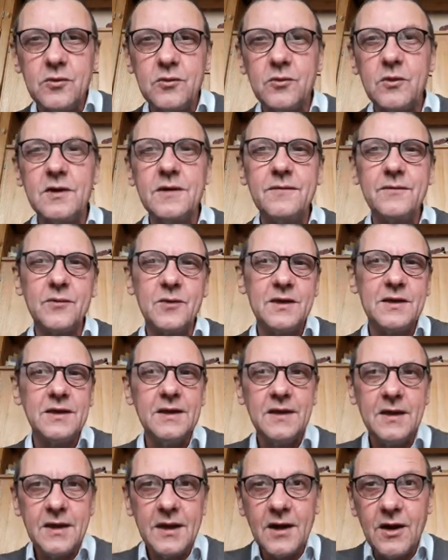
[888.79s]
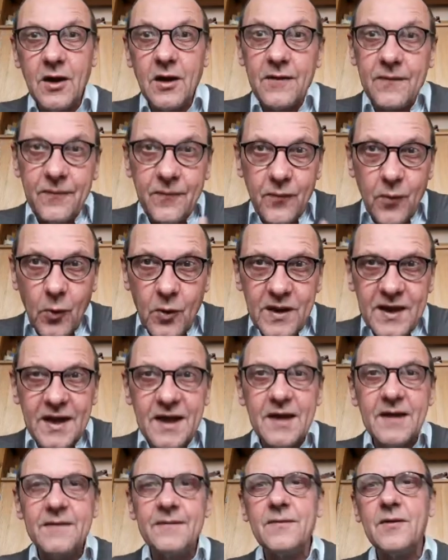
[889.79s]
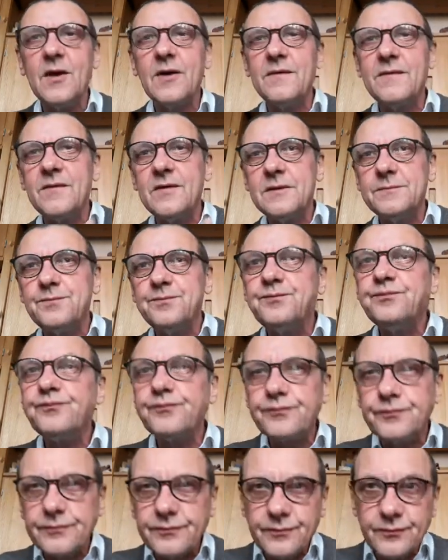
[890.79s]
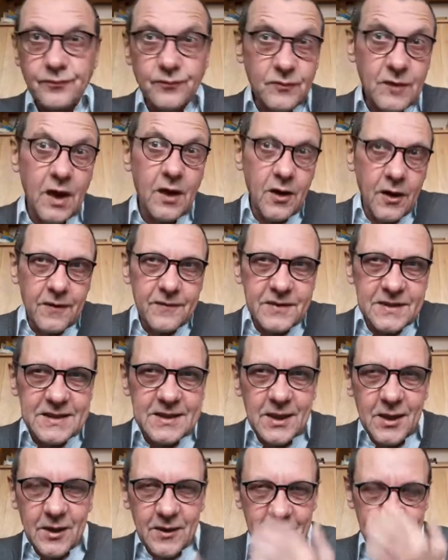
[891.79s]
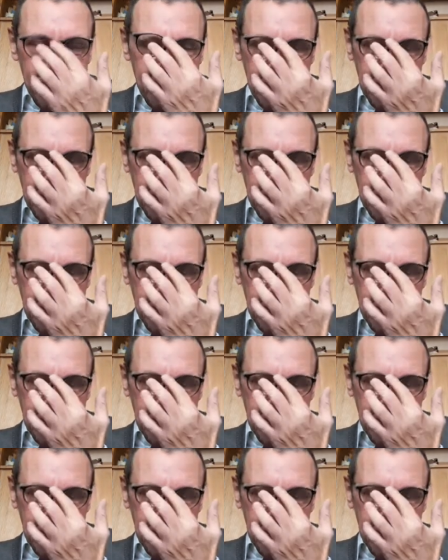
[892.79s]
love forgive, love is love.